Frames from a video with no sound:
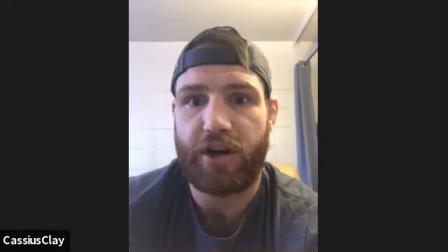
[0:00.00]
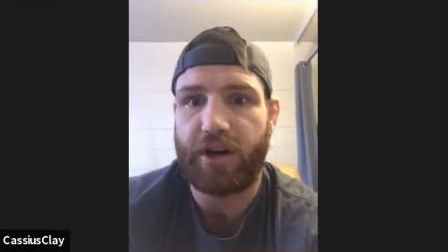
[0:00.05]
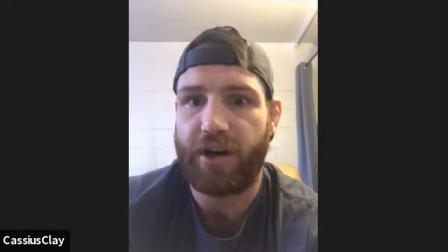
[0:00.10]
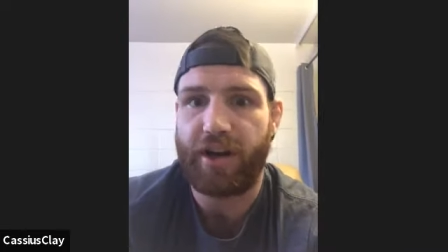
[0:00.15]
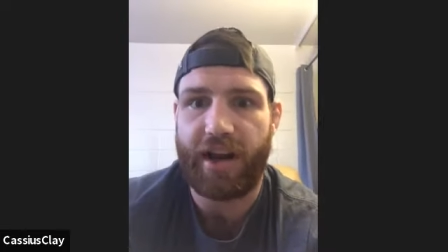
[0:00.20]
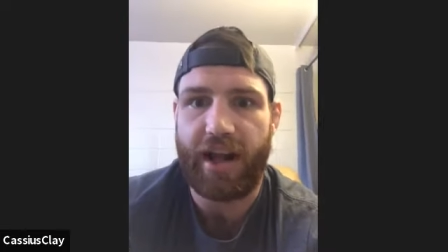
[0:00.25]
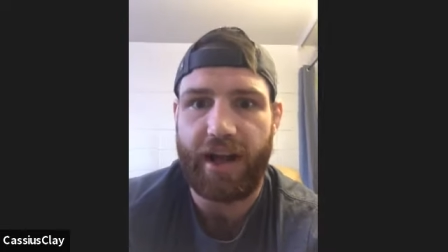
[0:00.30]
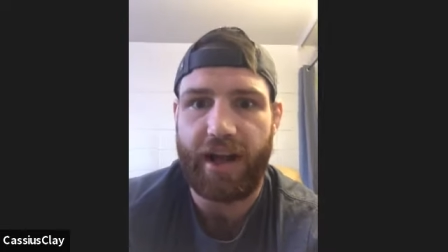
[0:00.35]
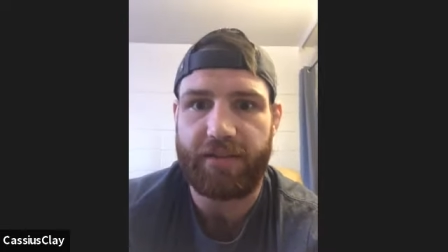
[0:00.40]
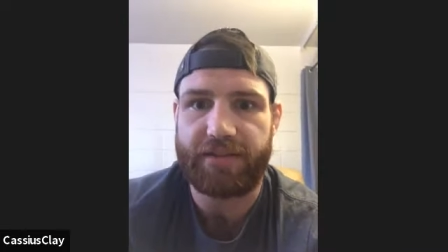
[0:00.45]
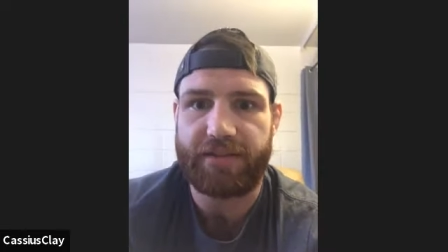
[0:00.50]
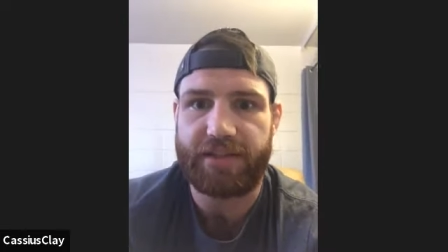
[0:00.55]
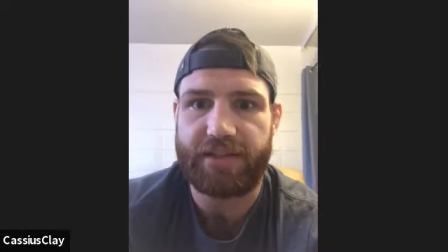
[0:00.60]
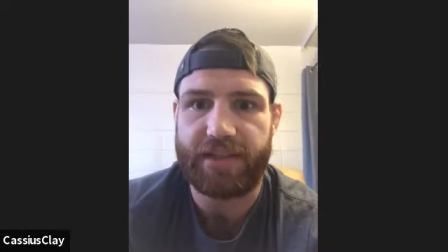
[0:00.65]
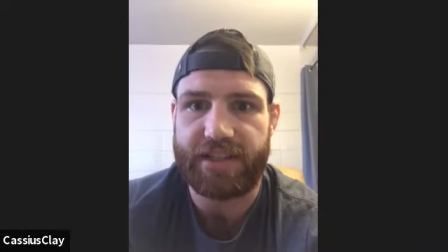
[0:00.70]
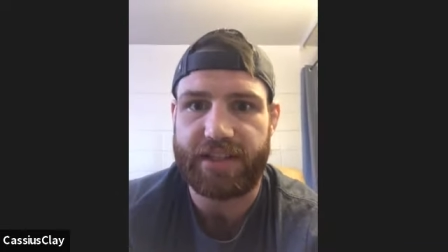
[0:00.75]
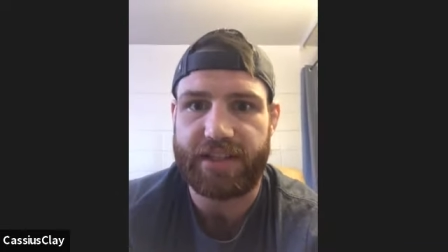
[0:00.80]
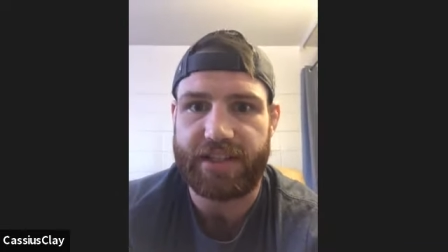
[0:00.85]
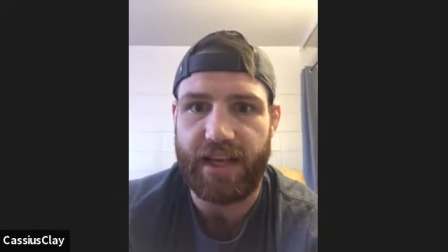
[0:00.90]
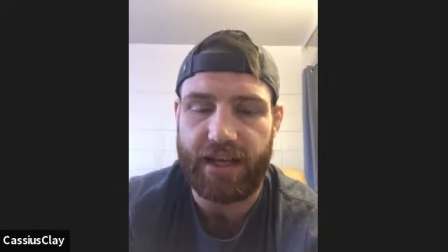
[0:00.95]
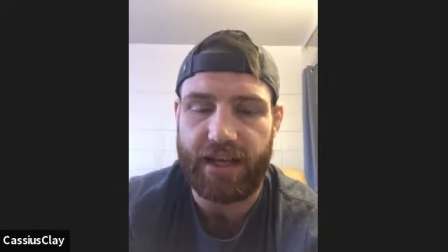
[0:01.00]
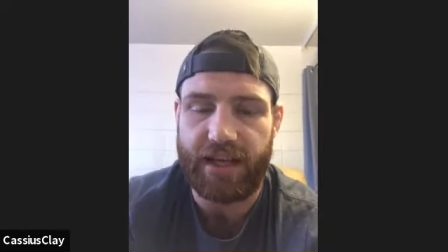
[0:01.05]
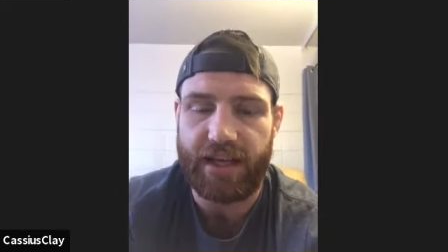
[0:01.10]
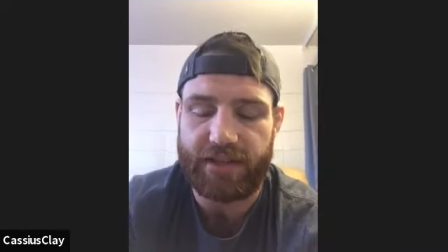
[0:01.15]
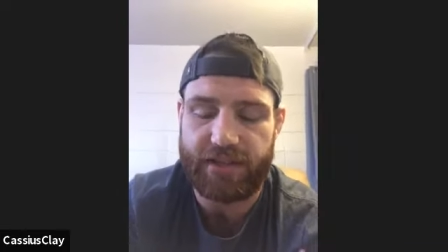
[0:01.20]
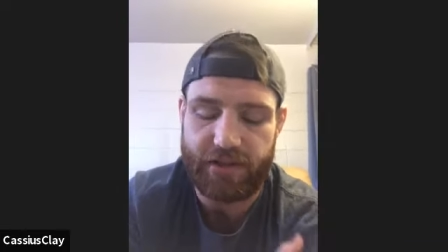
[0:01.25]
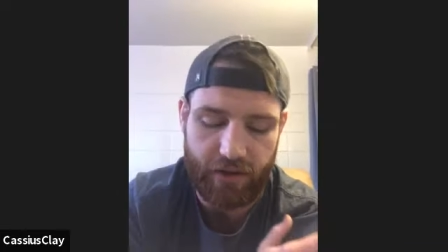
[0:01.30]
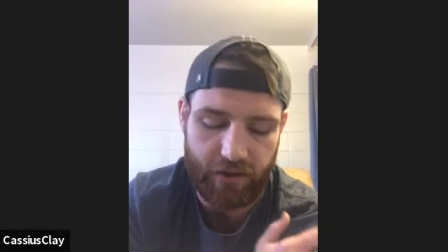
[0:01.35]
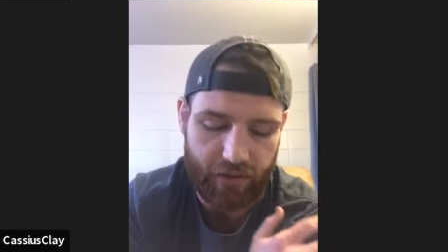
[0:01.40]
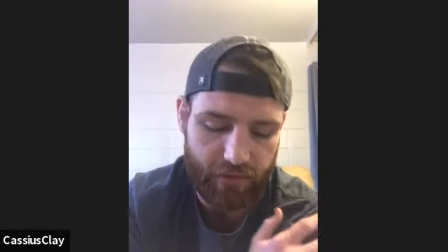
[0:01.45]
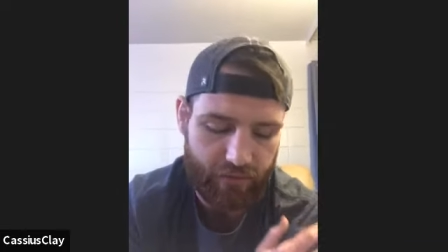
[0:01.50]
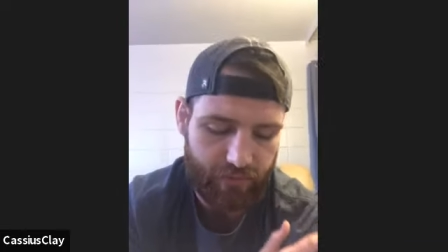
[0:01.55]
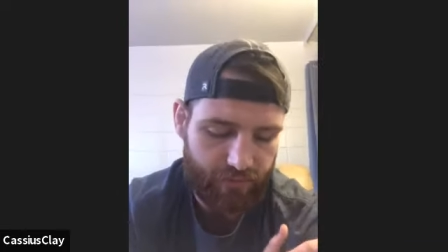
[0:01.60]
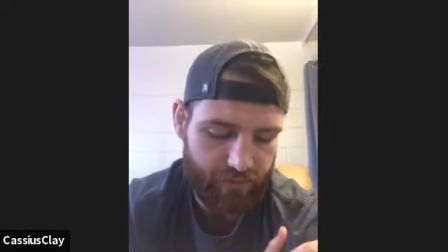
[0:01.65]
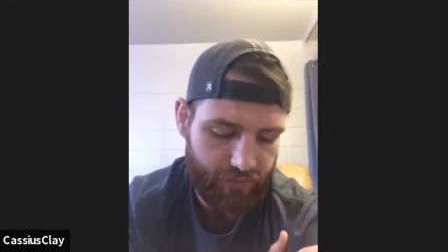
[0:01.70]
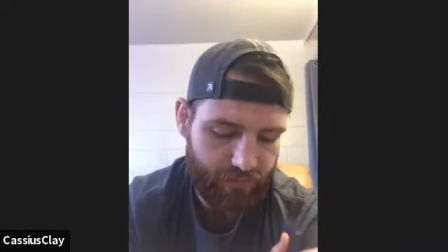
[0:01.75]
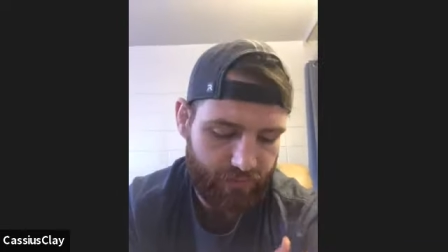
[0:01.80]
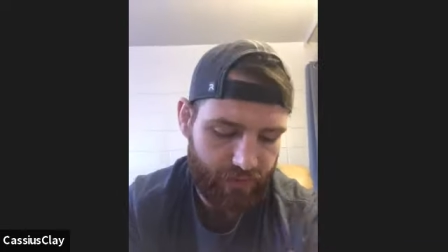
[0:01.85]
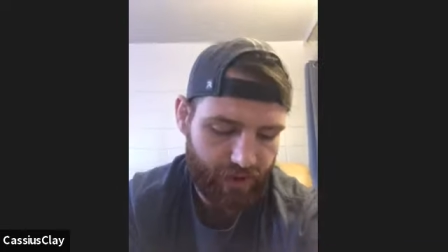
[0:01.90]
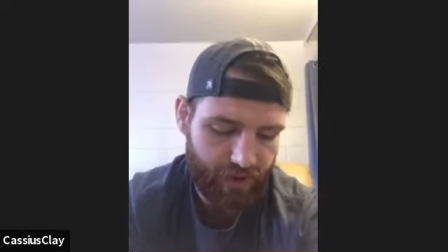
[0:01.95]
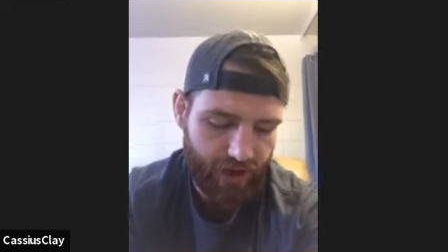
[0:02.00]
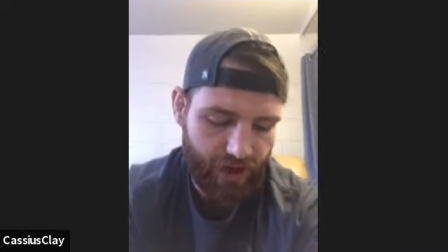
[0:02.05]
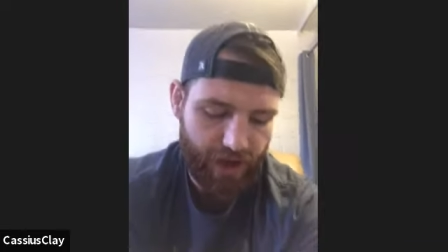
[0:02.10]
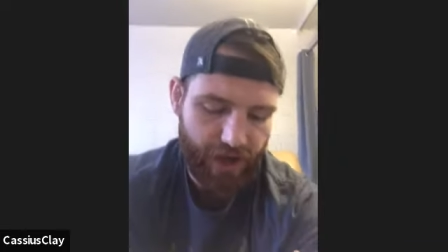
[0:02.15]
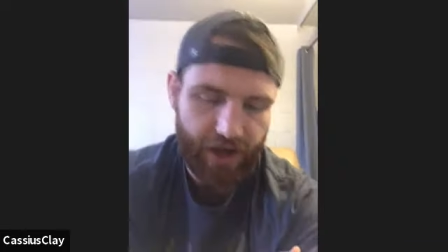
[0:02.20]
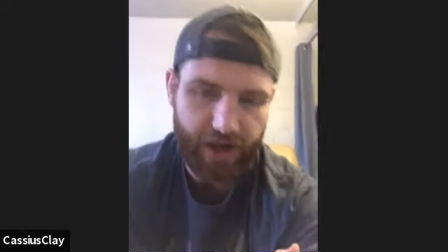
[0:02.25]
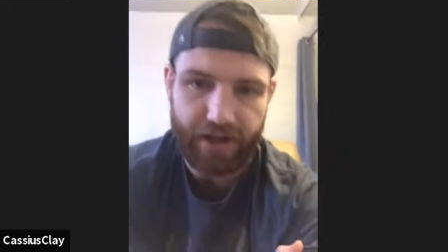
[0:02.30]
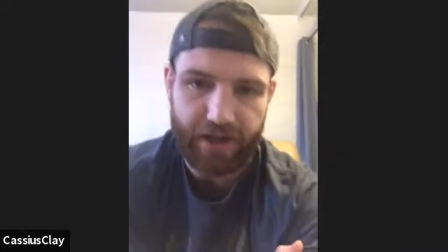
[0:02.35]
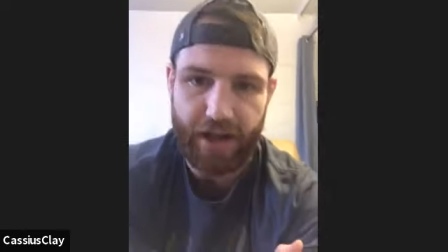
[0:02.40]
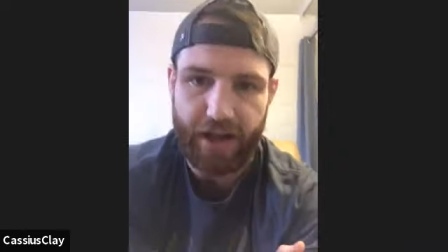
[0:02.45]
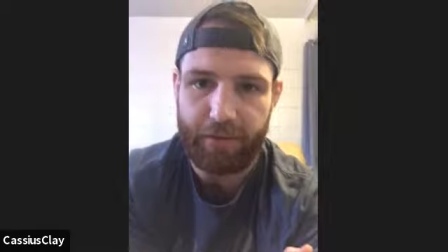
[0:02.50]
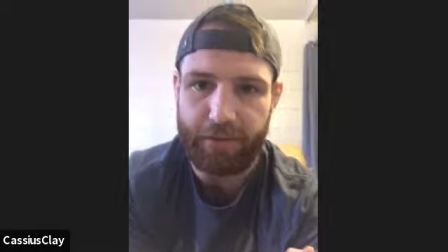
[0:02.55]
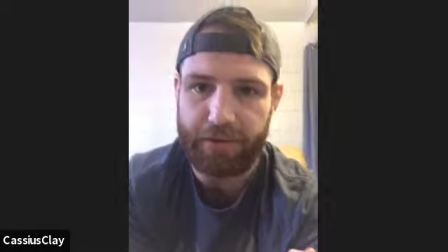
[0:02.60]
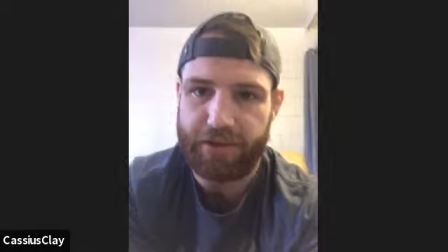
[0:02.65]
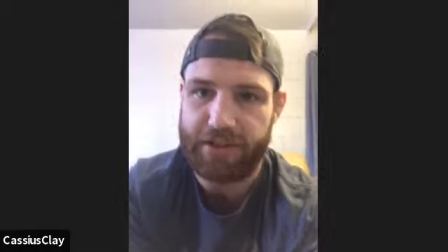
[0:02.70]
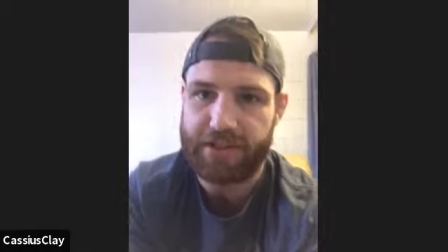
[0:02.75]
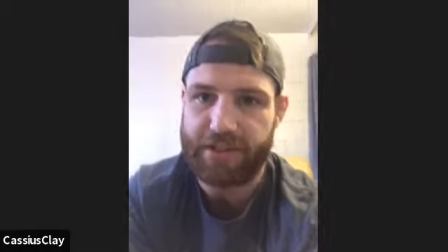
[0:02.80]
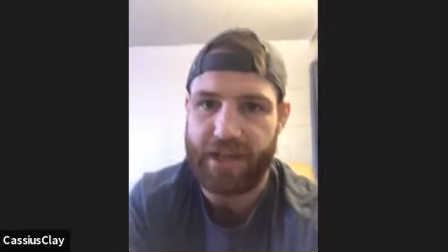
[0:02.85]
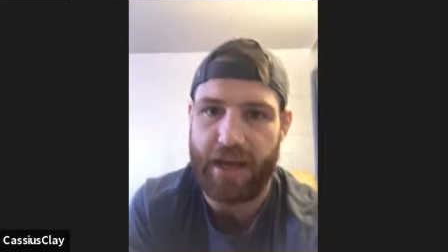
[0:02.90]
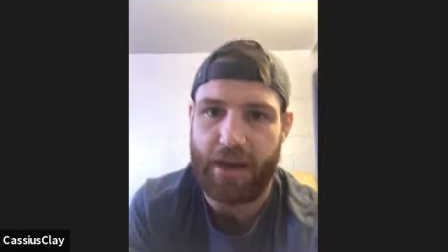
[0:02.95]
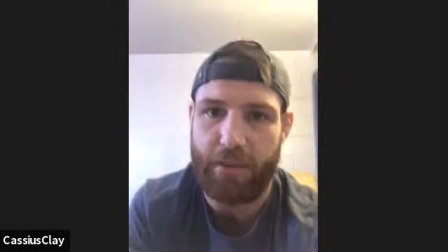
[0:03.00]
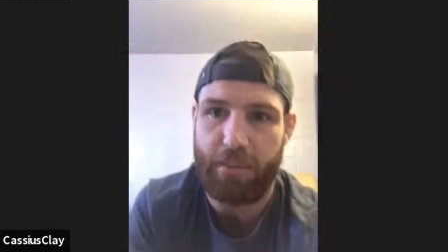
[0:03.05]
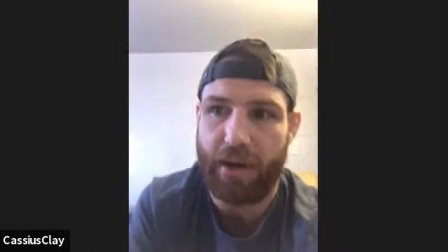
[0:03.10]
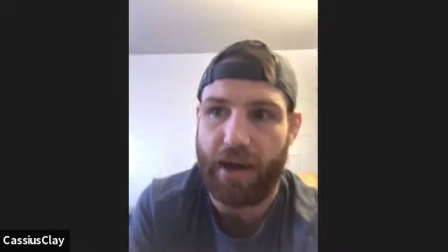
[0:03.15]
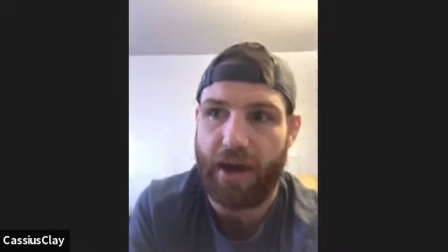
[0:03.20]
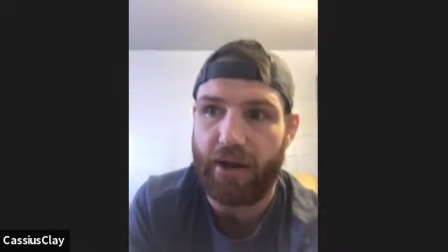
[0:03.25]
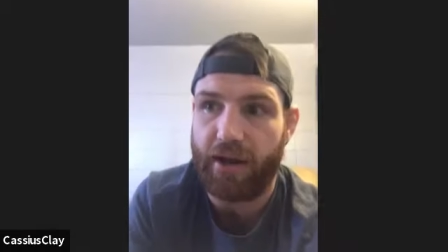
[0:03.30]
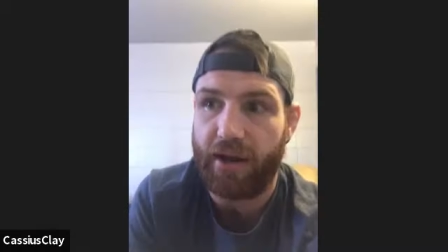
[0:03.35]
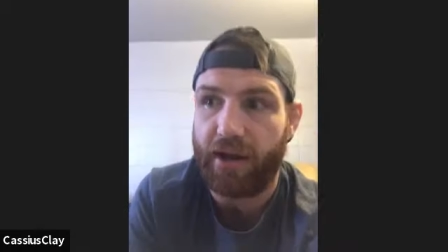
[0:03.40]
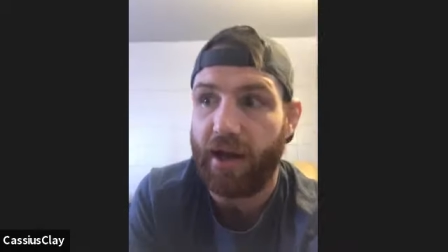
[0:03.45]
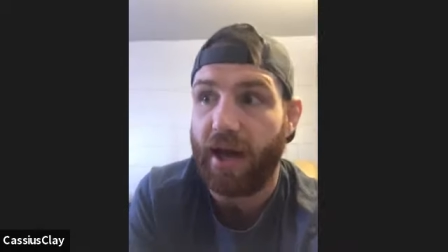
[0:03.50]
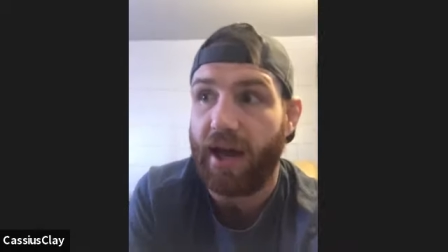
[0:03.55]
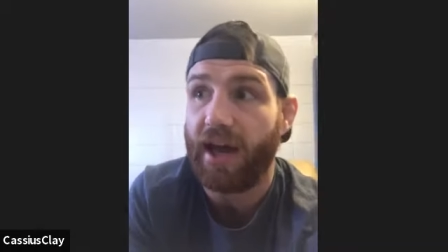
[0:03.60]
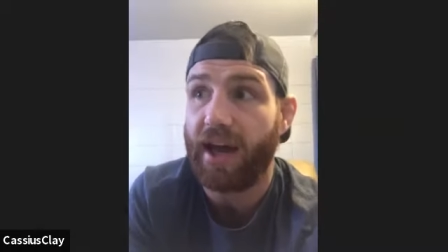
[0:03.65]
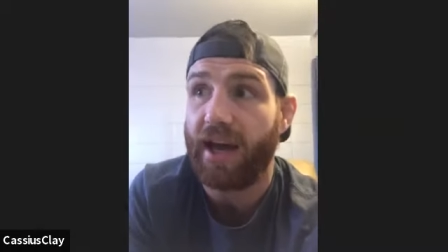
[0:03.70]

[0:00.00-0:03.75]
started to have success. So yeah, we just kept at it.